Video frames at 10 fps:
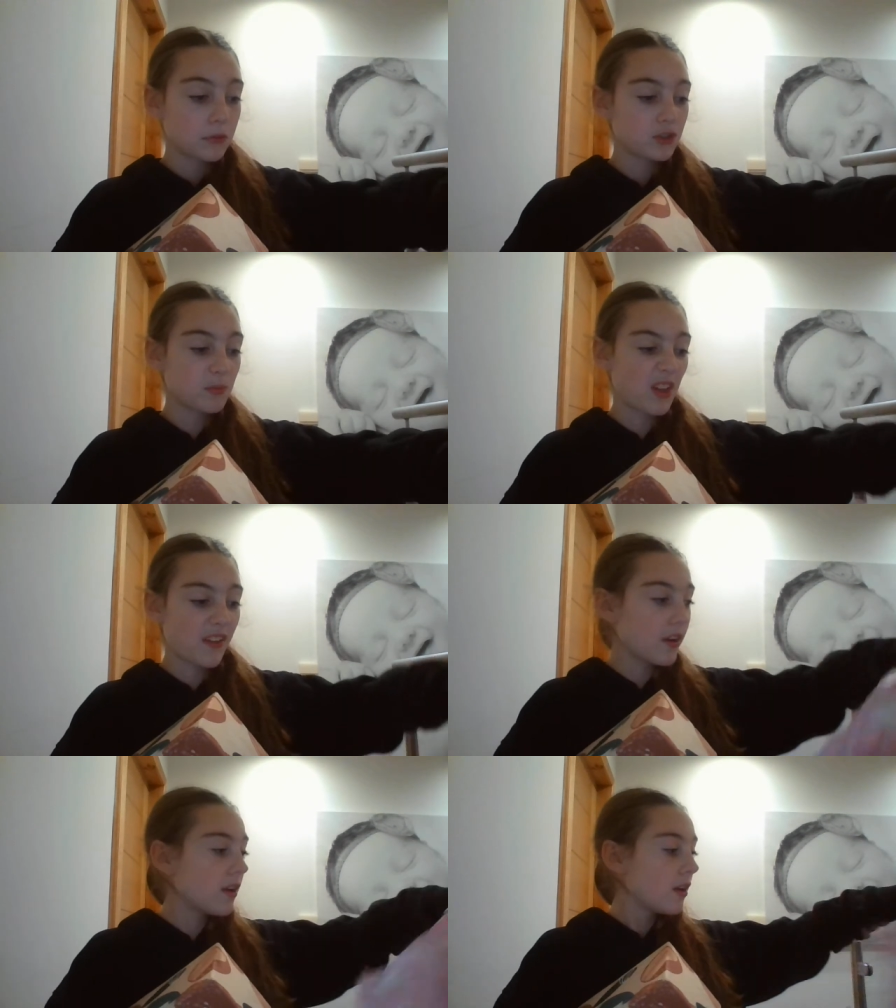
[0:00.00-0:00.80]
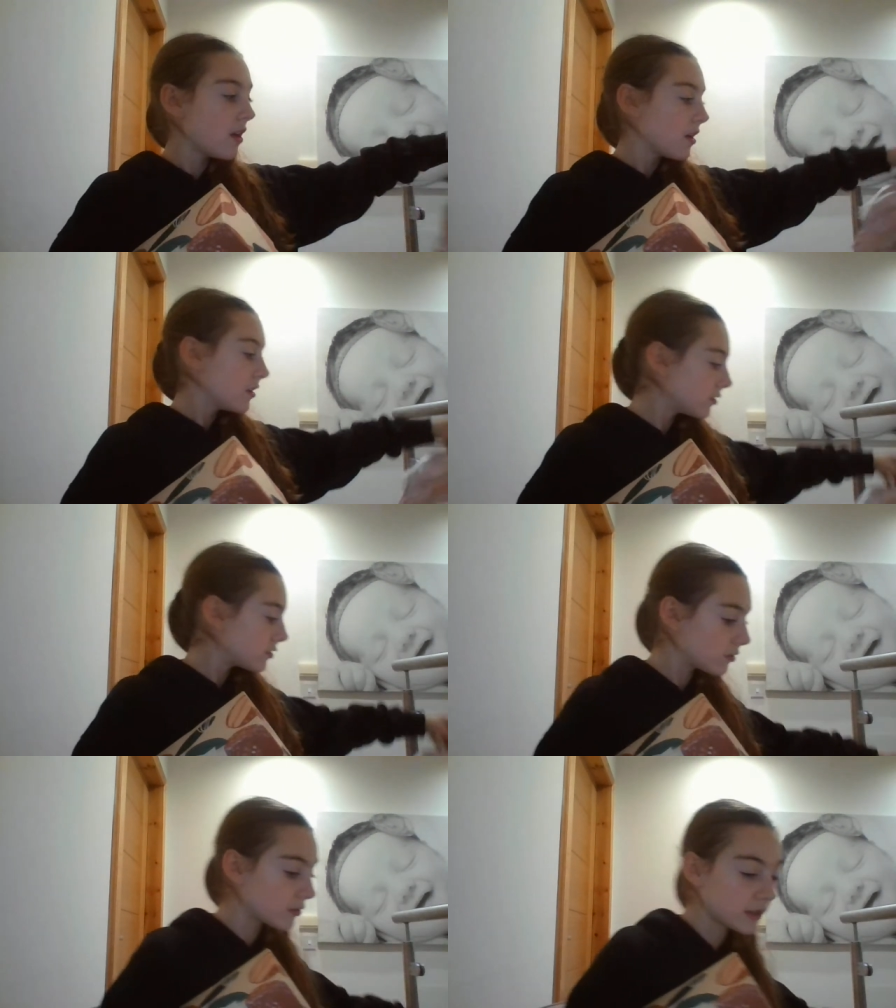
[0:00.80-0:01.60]
Just put
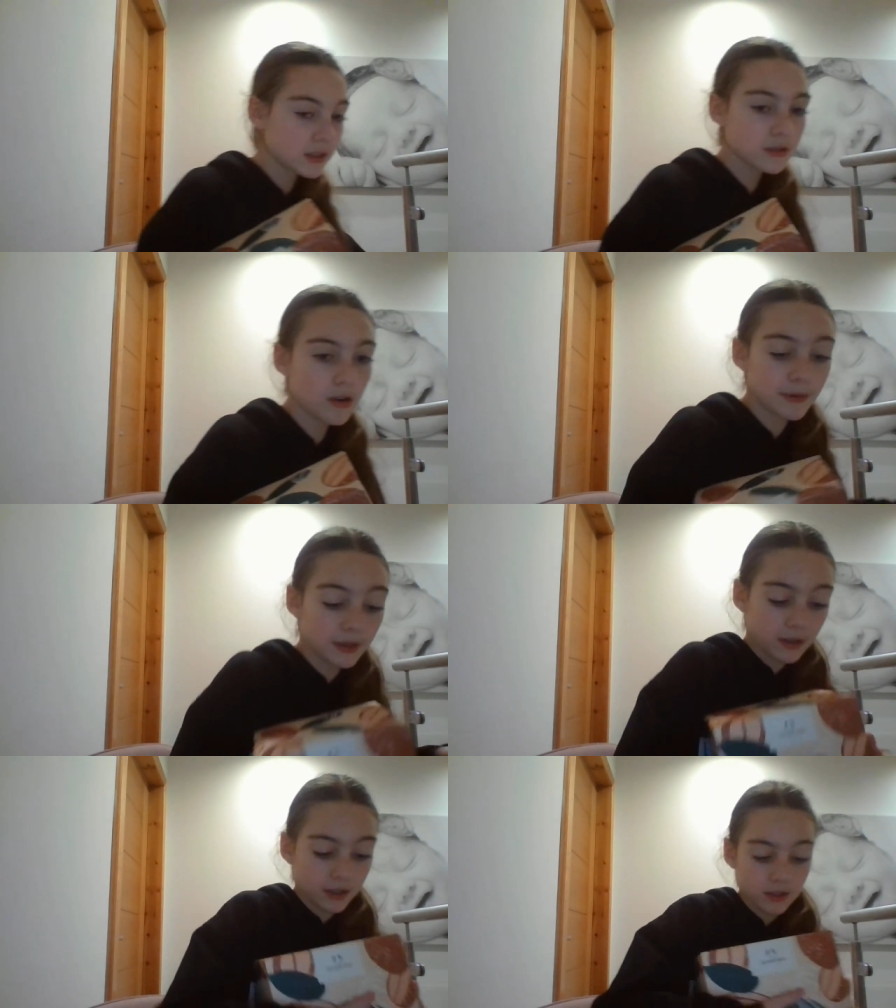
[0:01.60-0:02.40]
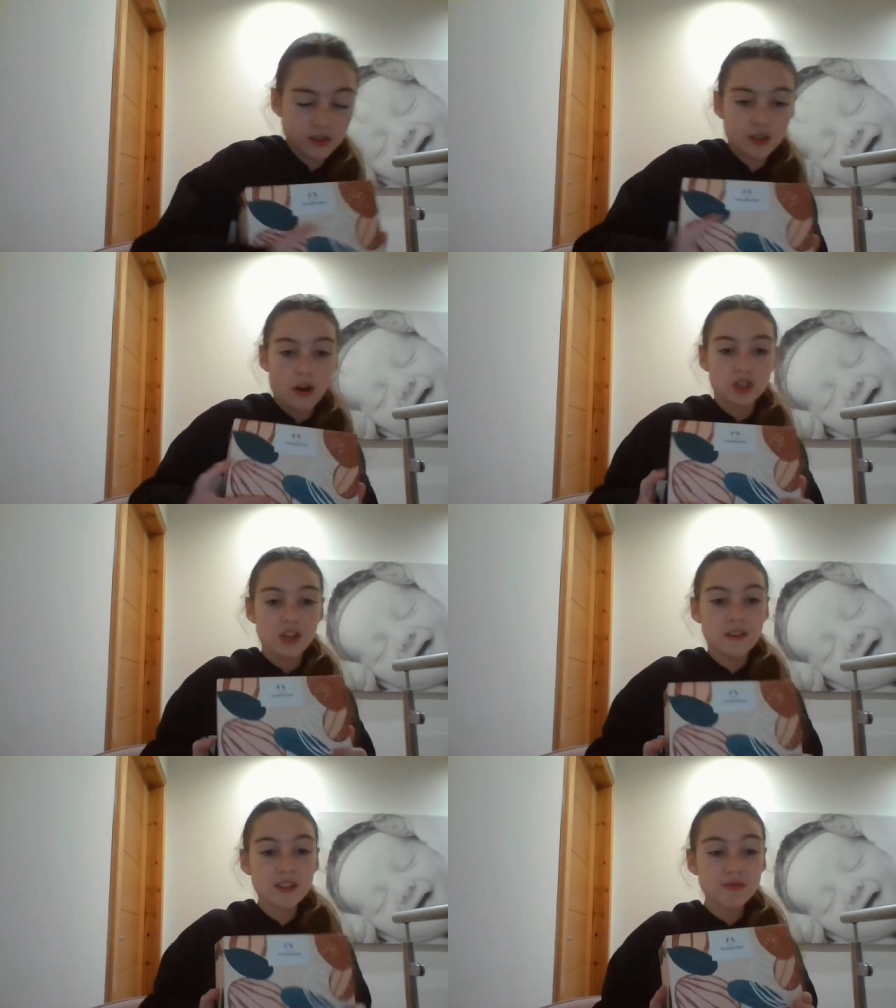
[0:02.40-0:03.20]
so this is not being like
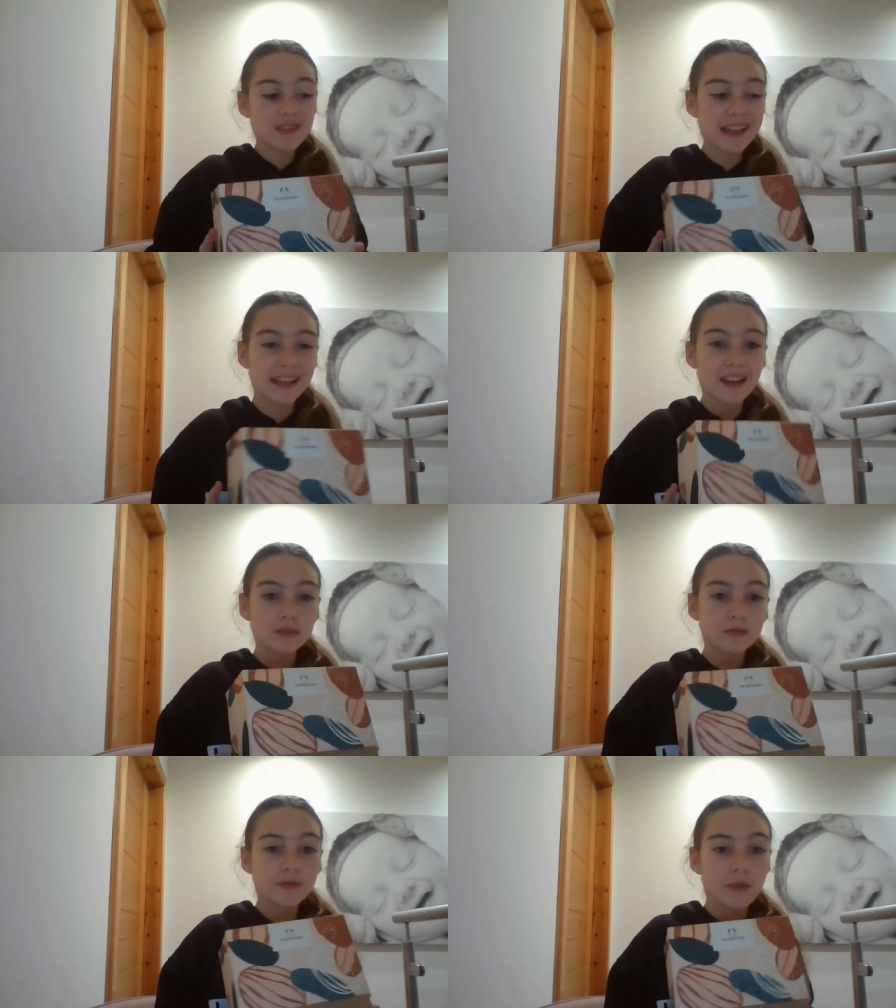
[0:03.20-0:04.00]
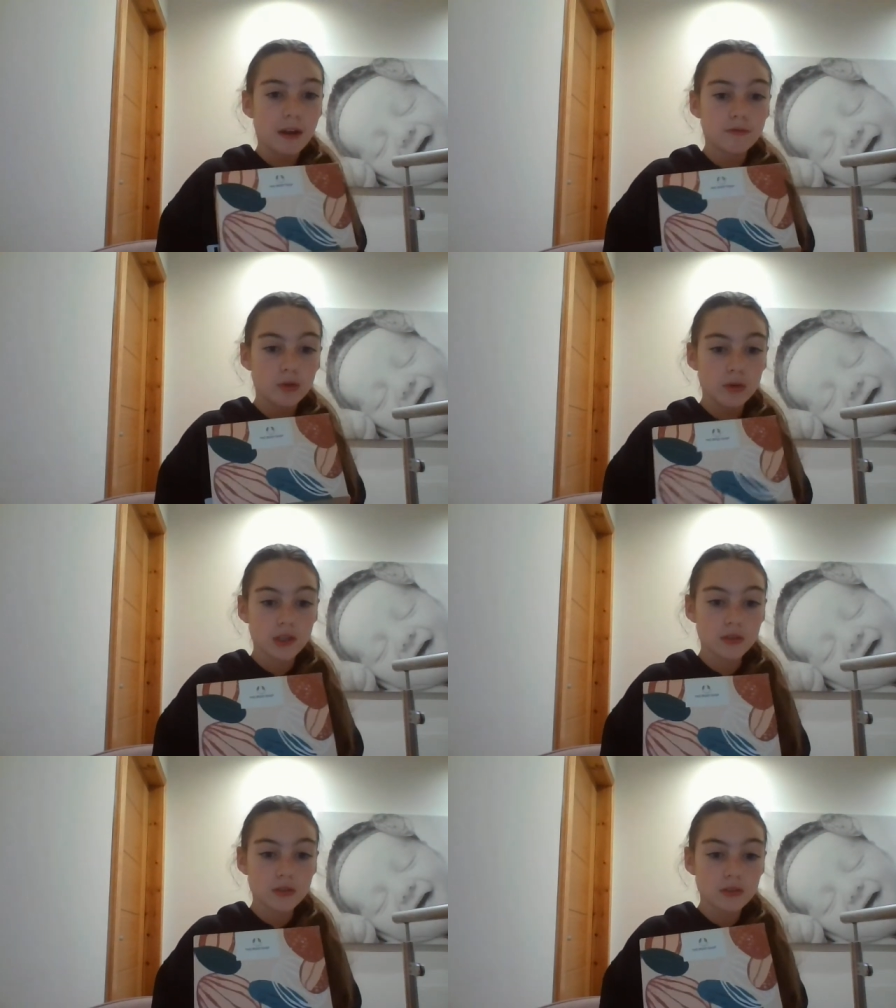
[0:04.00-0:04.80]
touched. And this was like five
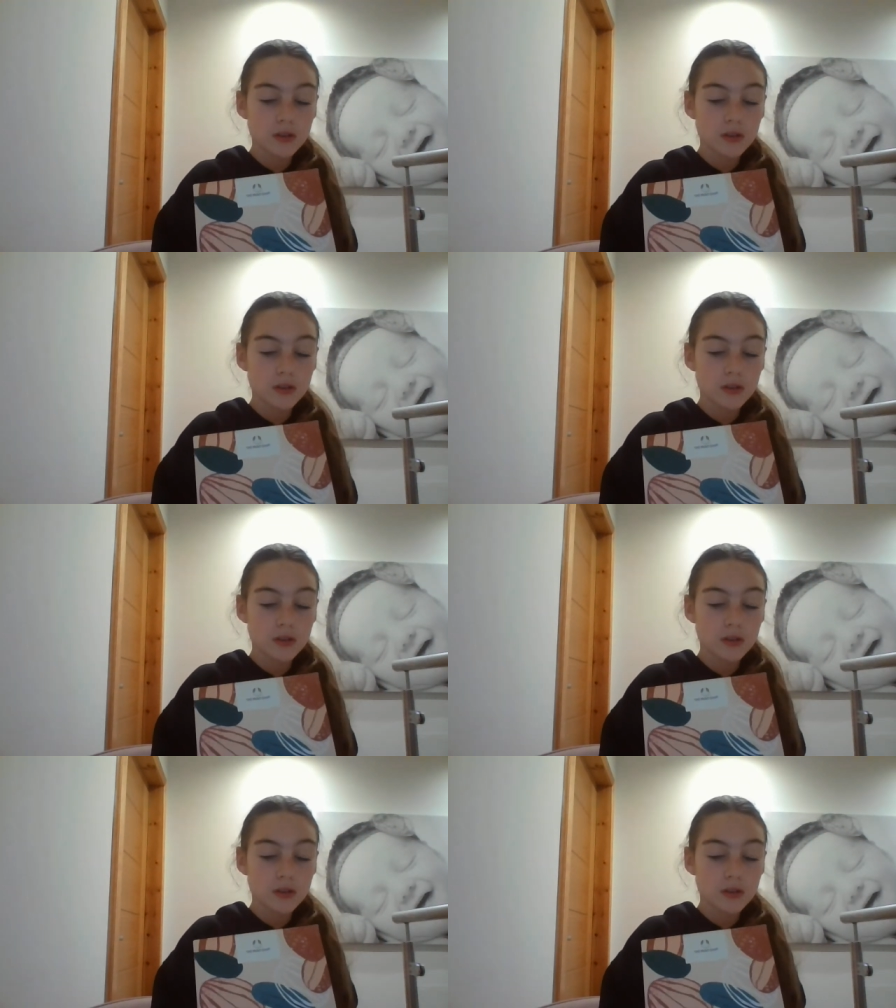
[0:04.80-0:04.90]
tokens,